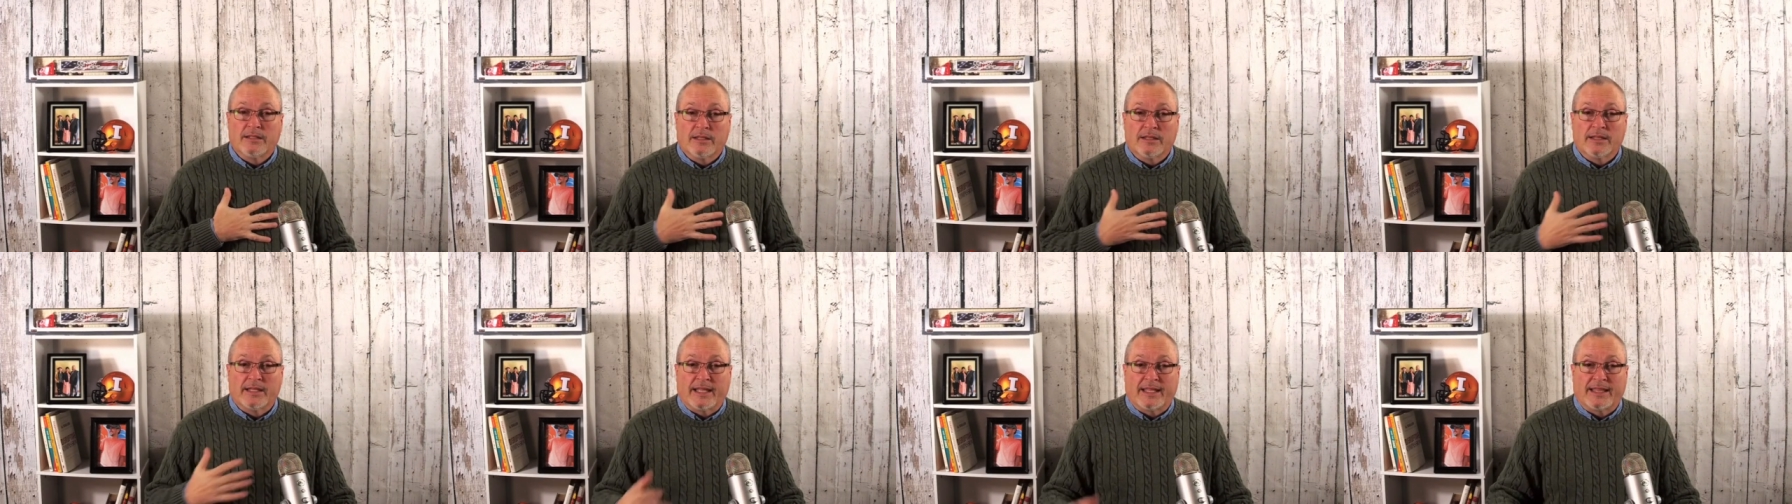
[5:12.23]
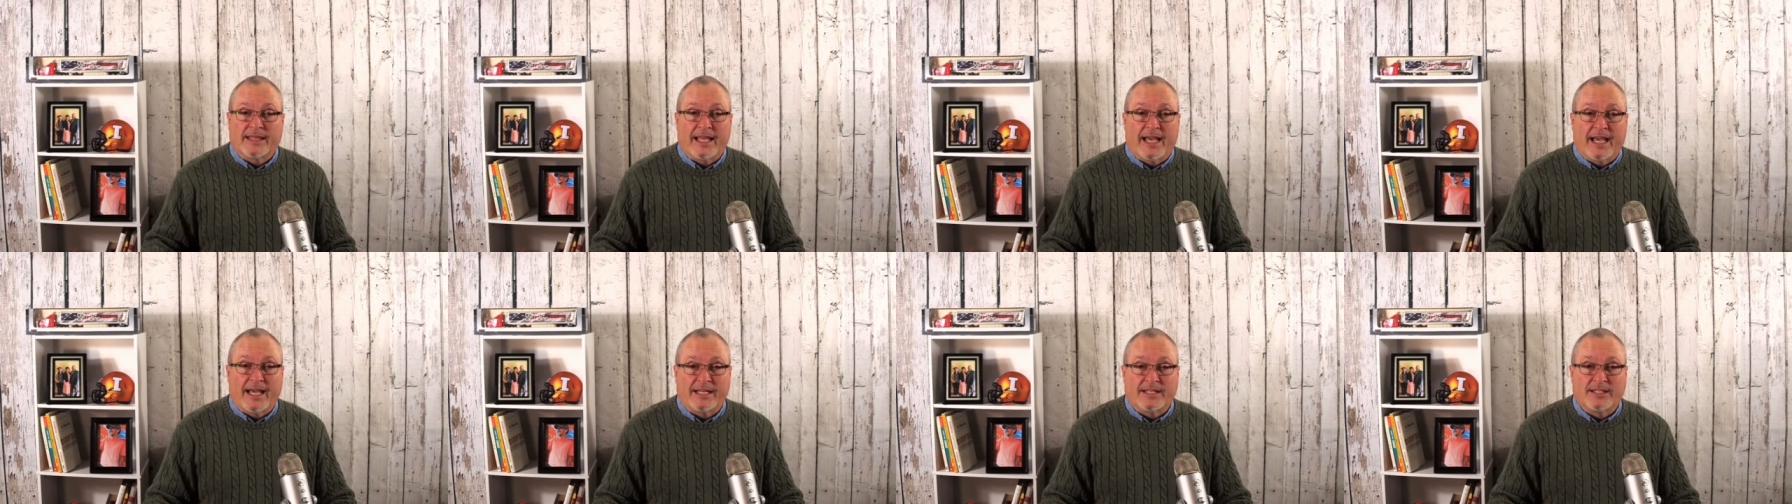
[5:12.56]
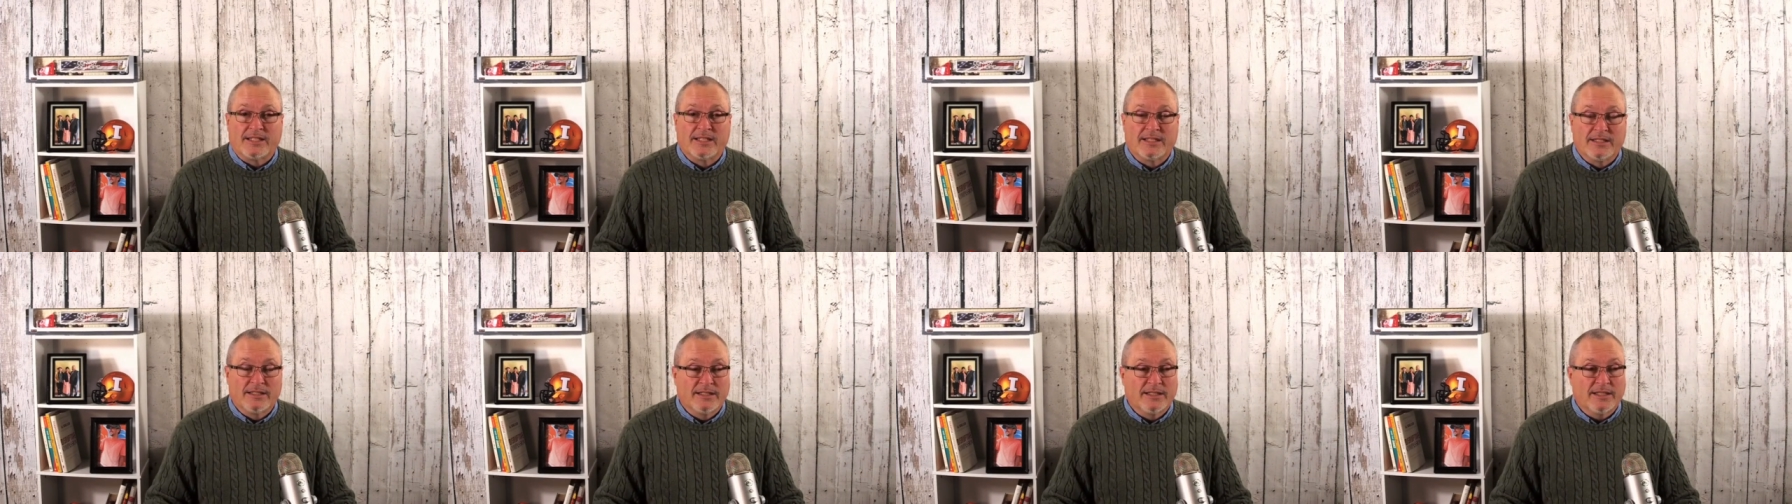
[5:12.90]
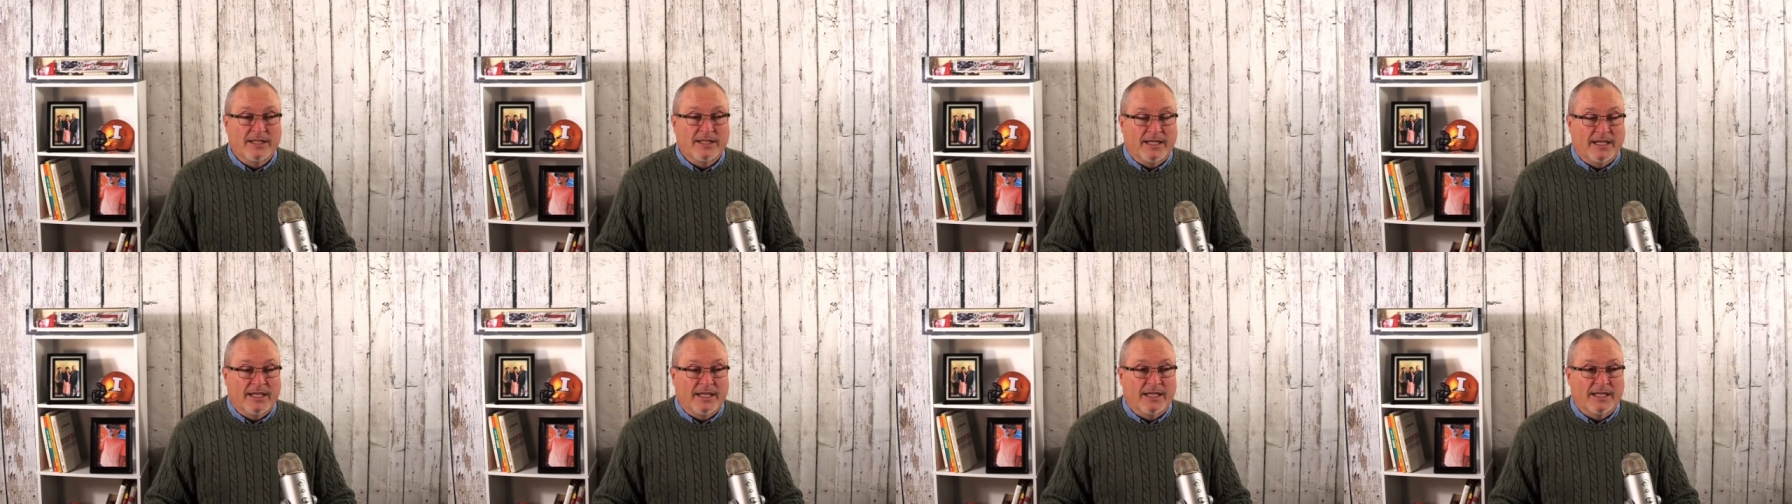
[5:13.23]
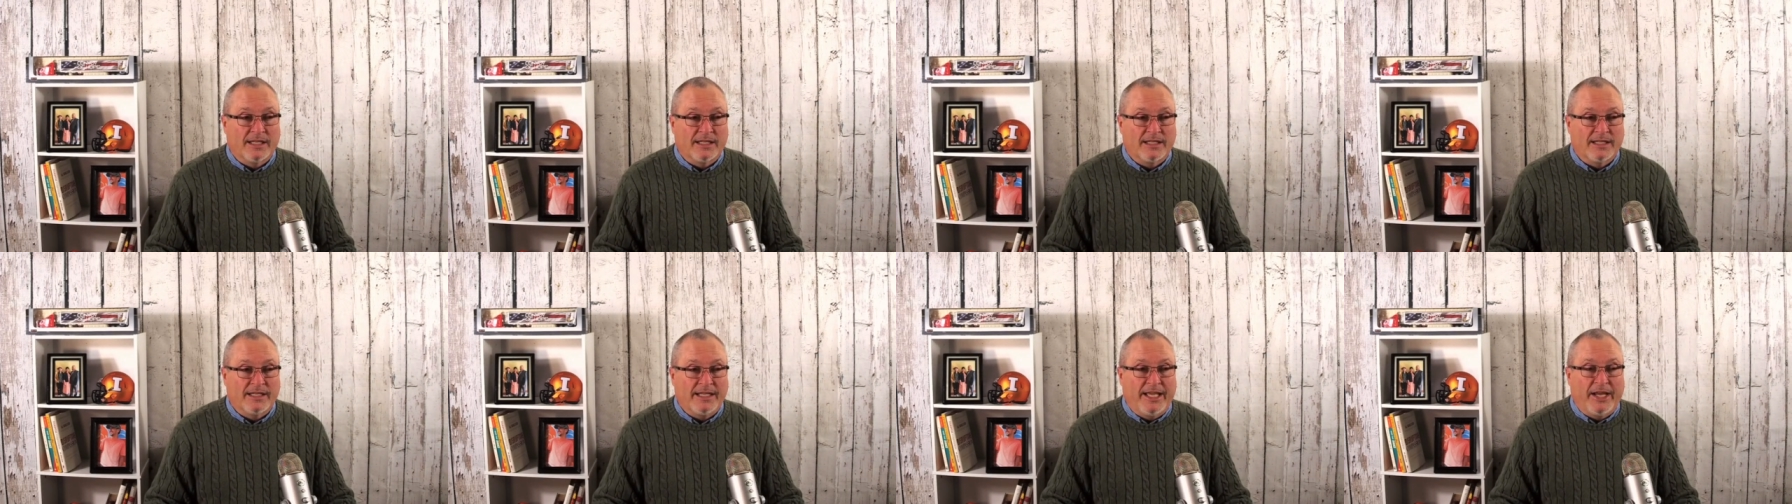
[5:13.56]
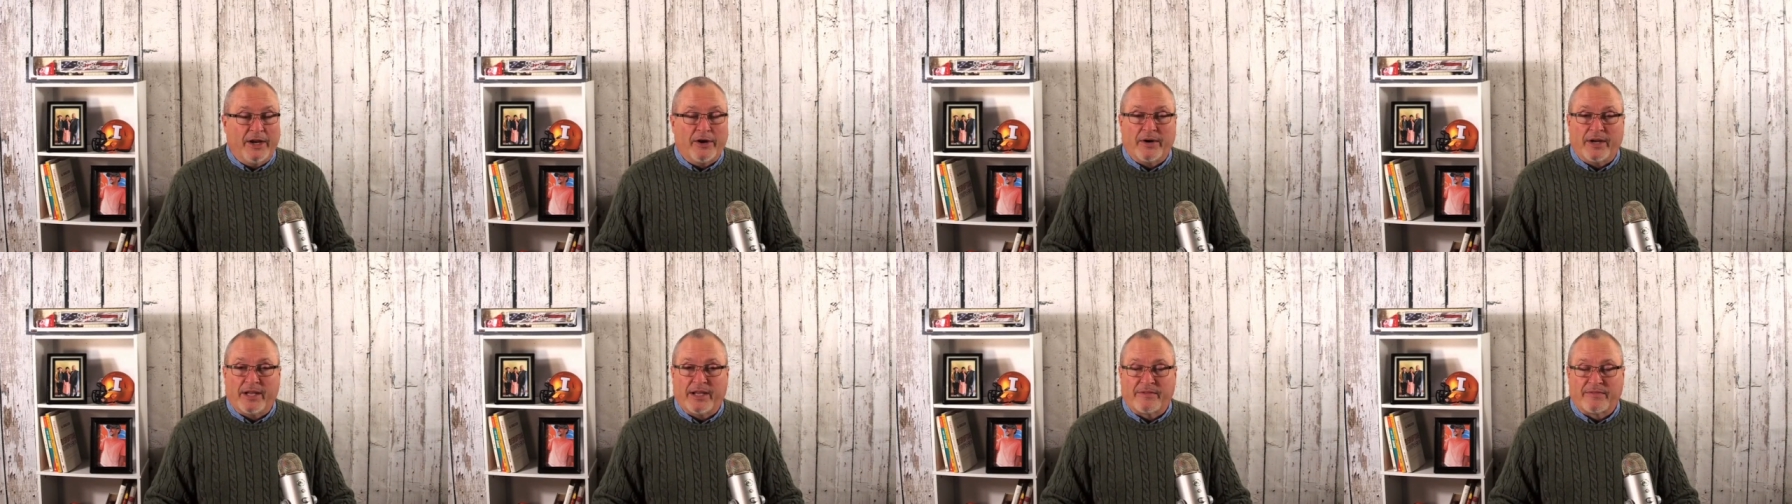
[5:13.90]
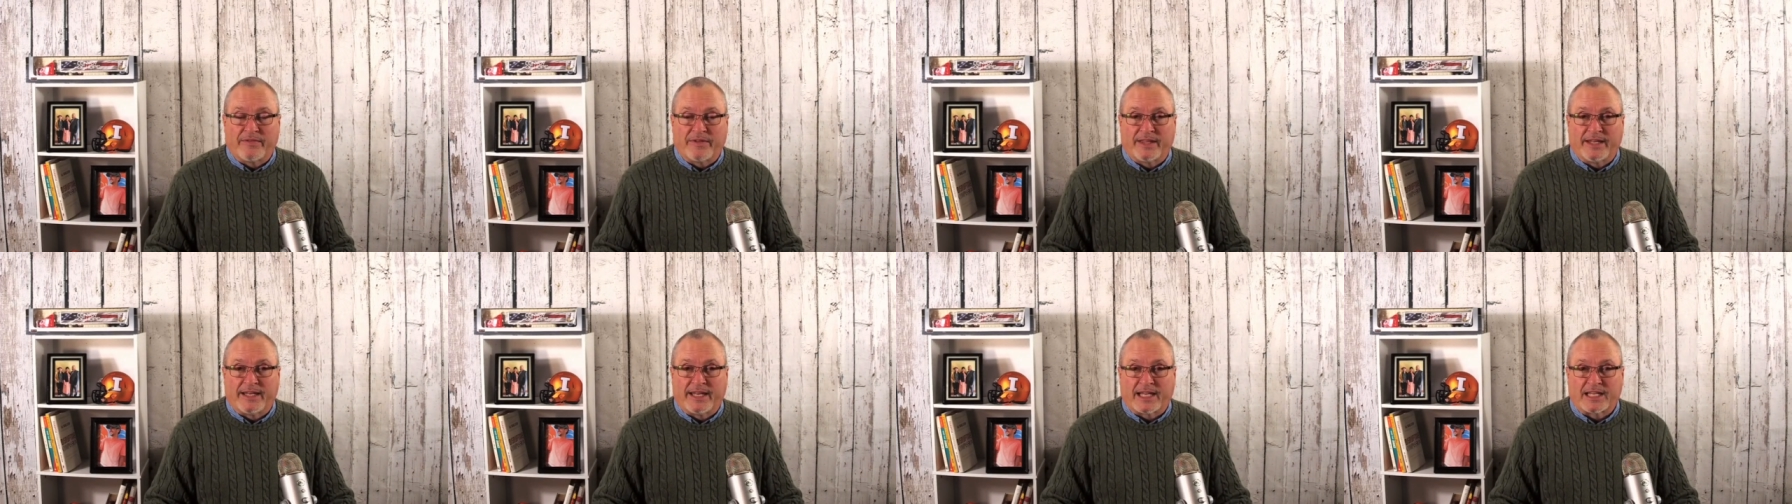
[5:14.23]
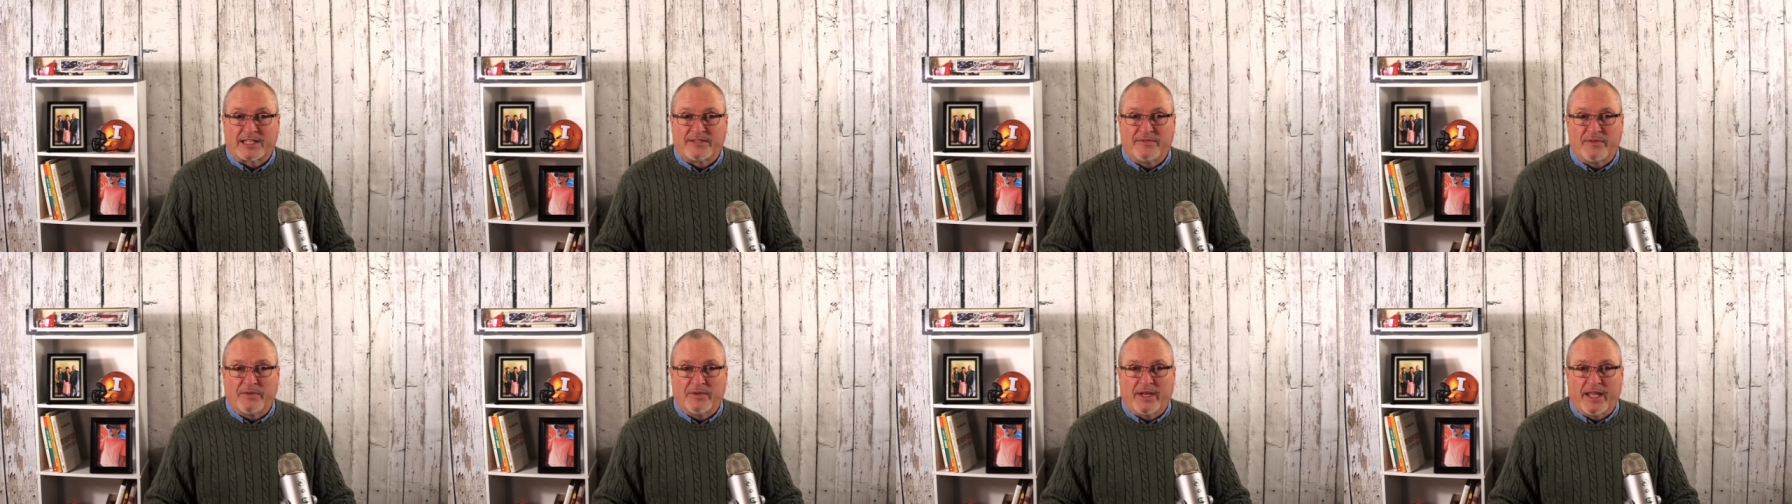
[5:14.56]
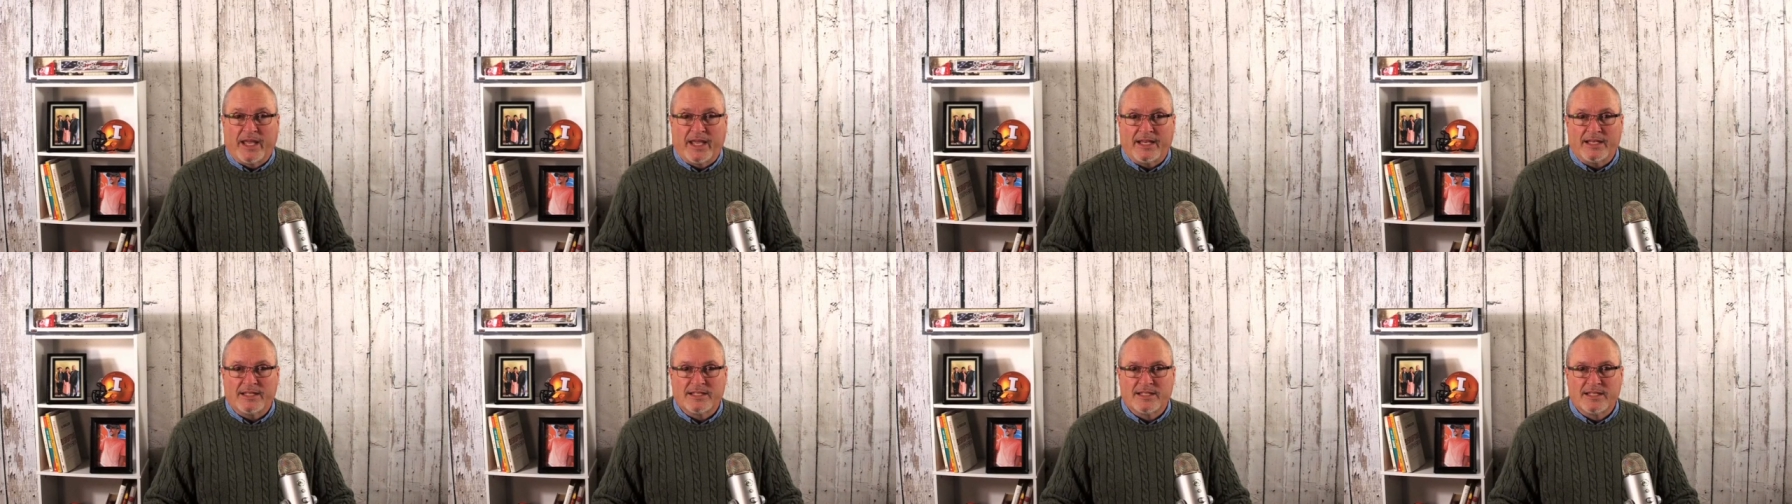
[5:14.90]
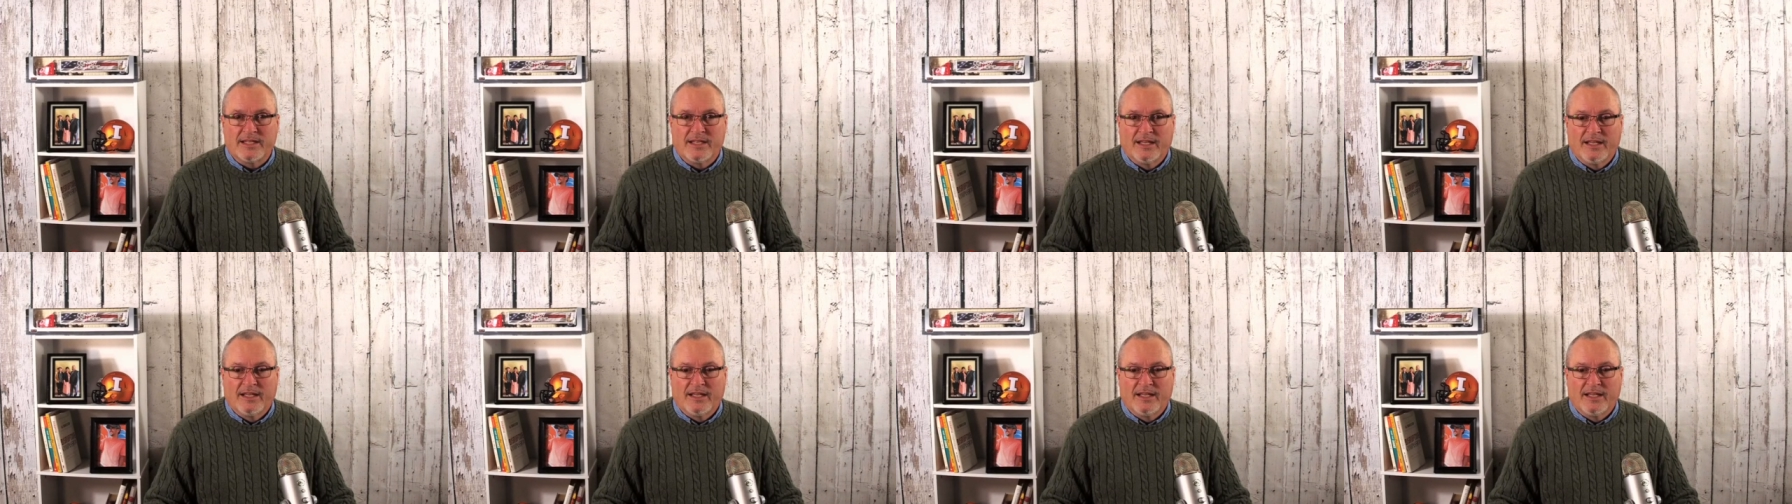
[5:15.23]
Let that uh, carry you for the next few days.